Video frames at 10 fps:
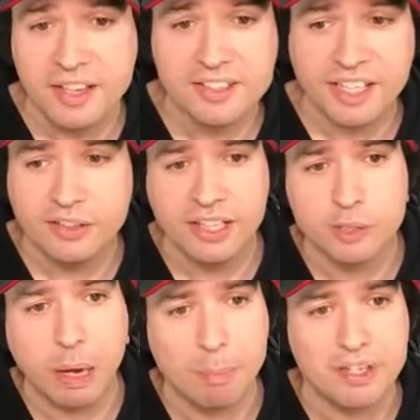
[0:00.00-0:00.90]
is that
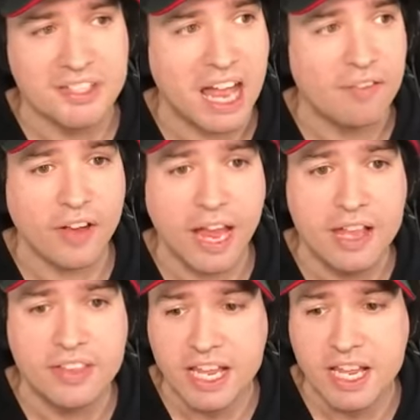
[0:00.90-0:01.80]
these weapons have, uh,
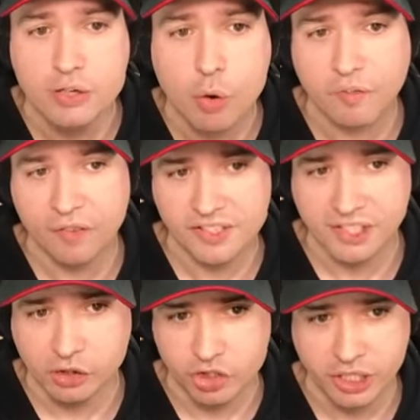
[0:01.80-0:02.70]
they ignore
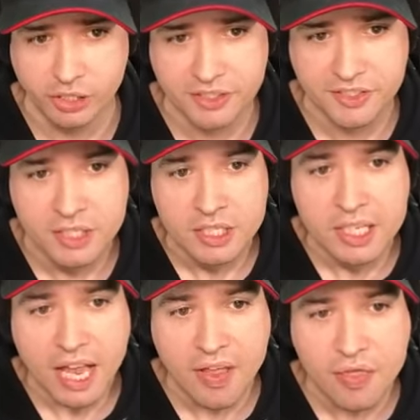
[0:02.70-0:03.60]
physical
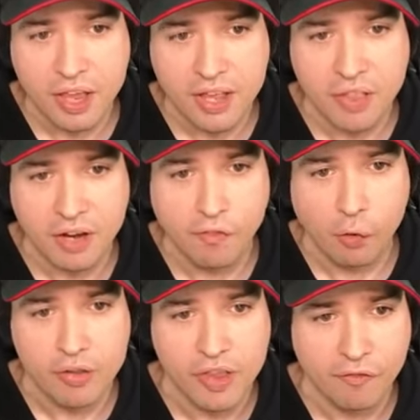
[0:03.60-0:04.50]
shields, and
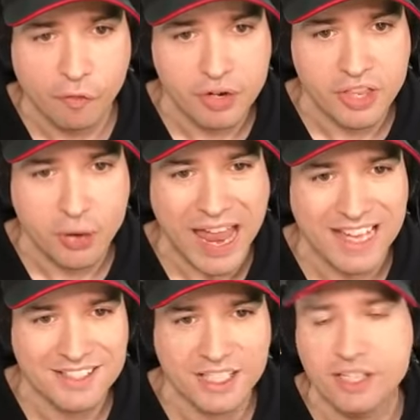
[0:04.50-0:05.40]
therefore, therefore they're
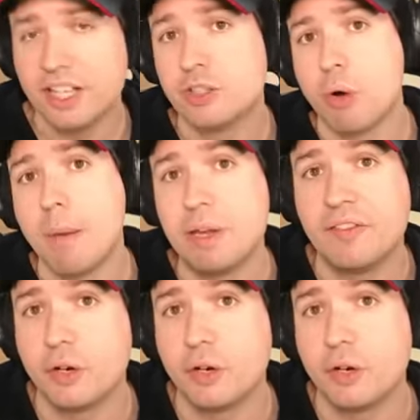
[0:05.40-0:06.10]
excellent at dropping,